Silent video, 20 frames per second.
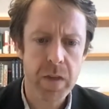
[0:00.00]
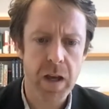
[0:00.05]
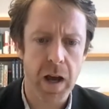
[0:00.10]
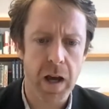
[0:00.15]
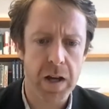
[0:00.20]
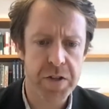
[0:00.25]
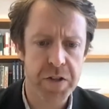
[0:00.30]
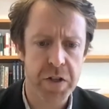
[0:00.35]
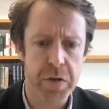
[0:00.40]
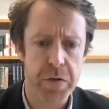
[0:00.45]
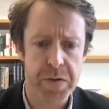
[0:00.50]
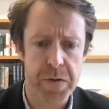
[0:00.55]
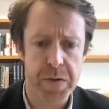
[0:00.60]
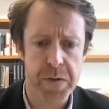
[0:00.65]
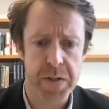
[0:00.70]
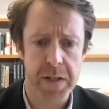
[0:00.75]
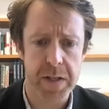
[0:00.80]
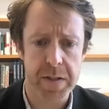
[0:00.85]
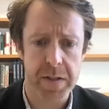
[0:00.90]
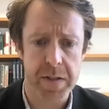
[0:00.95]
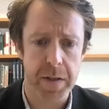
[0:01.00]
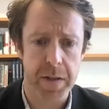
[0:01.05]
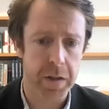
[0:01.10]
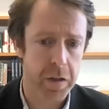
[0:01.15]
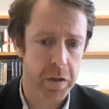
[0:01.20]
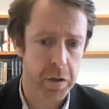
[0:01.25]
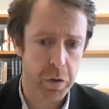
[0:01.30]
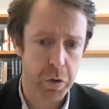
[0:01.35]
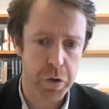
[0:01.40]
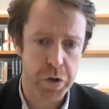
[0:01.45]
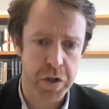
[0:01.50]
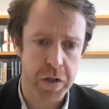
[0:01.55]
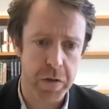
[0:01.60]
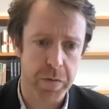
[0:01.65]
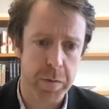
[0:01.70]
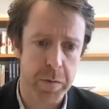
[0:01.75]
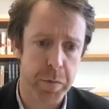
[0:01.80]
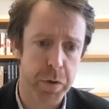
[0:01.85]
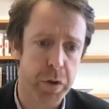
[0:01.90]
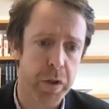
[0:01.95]
Uh, she also says that the conclusion
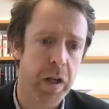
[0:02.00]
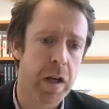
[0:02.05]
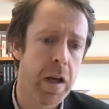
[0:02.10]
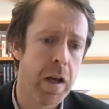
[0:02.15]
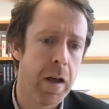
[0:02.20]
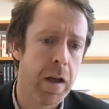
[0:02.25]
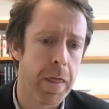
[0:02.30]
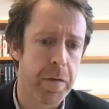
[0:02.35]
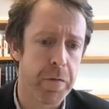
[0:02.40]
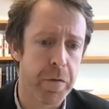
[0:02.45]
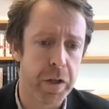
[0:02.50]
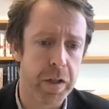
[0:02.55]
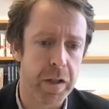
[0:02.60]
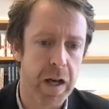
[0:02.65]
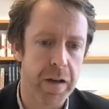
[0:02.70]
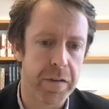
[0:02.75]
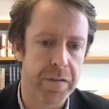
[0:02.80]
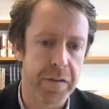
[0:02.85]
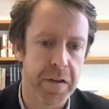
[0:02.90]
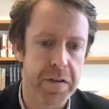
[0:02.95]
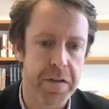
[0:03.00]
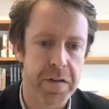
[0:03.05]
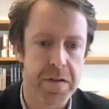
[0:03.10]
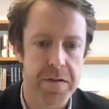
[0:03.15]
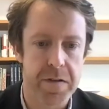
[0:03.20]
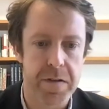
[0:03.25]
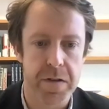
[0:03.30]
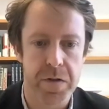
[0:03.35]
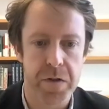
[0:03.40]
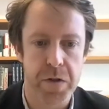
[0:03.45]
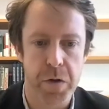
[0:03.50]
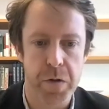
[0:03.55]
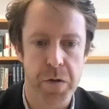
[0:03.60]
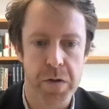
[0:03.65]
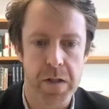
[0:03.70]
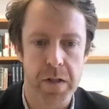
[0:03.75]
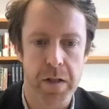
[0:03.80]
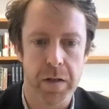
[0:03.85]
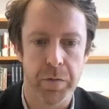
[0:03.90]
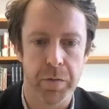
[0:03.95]
of the book the very last sentences
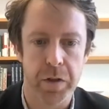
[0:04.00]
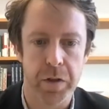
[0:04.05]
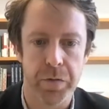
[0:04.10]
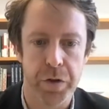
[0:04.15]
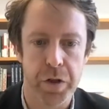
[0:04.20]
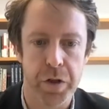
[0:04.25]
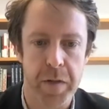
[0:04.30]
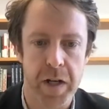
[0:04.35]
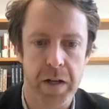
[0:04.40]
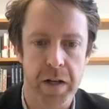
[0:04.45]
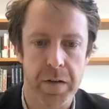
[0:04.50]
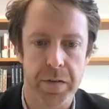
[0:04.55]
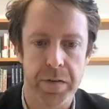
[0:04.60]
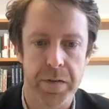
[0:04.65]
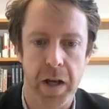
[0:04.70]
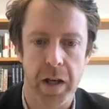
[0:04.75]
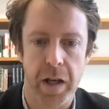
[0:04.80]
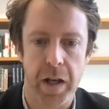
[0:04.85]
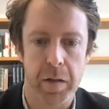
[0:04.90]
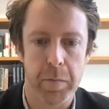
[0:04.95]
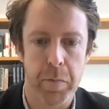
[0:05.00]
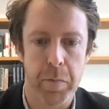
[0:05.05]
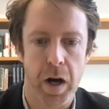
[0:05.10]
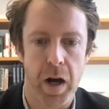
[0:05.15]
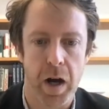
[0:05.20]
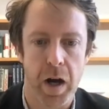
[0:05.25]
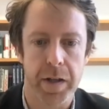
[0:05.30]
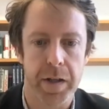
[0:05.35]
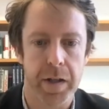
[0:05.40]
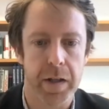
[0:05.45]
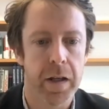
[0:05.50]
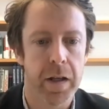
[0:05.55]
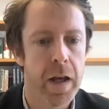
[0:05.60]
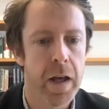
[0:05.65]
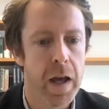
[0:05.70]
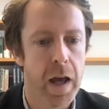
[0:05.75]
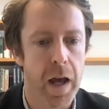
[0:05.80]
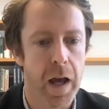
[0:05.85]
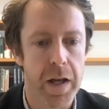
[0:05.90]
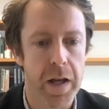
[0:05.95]
shows the level of human understanding, piety,
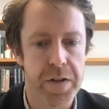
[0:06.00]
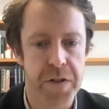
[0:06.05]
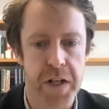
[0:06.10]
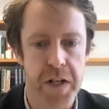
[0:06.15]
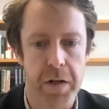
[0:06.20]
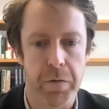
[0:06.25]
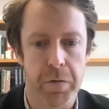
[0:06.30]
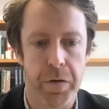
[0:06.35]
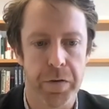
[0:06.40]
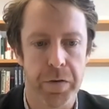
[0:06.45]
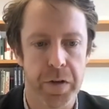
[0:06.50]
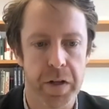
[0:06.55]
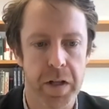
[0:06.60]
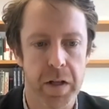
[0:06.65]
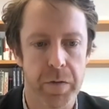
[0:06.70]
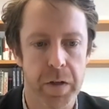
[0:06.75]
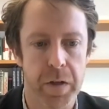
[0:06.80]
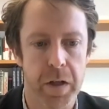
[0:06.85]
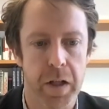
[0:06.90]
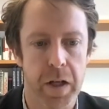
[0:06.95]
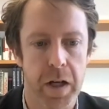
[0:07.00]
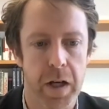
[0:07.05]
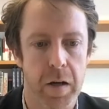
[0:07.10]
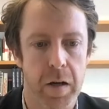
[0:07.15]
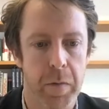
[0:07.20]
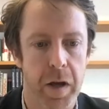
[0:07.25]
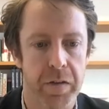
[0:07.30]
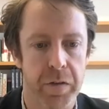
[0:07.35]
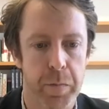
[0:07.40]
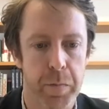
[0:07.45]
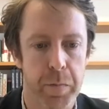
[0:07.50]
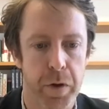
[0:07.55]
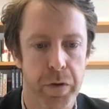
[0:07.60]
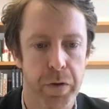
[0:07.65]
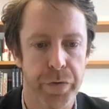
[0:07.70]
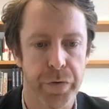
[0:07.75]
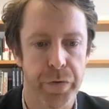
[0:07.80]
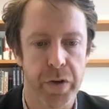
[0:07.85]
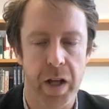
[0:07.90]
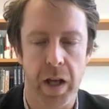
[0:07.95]
and generosity of Ilham as a
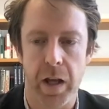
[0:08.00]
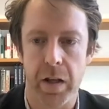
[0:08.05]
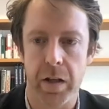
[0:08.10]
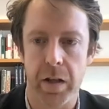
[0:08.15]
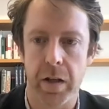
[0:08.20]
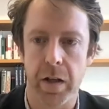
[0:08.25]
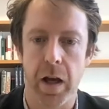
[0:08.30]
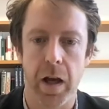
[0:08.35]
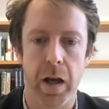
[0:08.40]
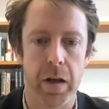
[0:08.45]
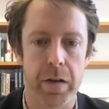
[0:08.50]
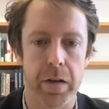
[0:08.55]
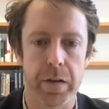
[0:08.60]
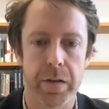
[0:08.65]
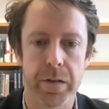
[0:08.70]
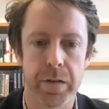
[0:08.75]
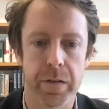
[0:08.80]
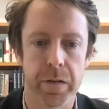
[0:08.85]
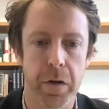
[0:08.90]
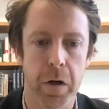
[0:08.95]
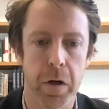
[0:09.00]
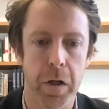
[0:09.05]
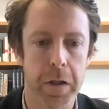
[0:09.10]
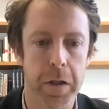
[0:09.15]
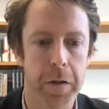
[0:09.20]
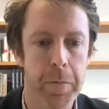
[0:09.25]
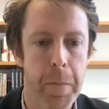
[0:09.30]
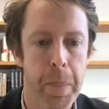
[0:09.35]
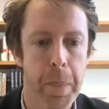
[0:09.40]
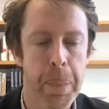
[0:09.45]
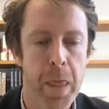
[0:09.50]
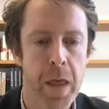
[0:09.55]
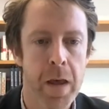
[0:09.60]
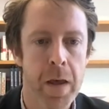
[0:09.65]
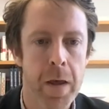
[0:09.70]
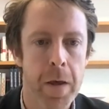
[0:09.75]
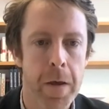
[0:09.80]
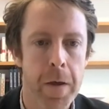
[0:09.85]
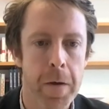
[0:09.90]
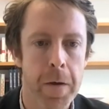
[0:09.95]
person and a scholar.
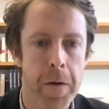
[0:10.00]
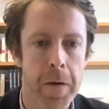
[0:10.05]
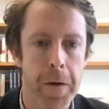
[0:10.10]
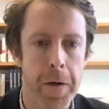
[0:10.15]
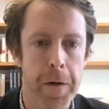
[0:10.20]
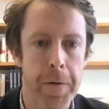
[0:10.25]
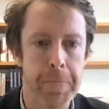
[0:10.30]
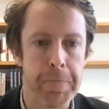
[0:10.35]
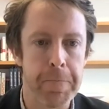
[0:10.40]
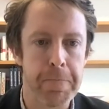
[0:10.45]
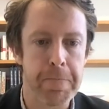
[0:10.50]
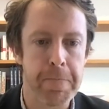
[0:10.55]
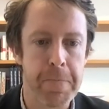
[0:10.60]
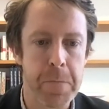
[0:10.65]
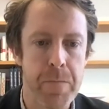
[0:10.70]
Um,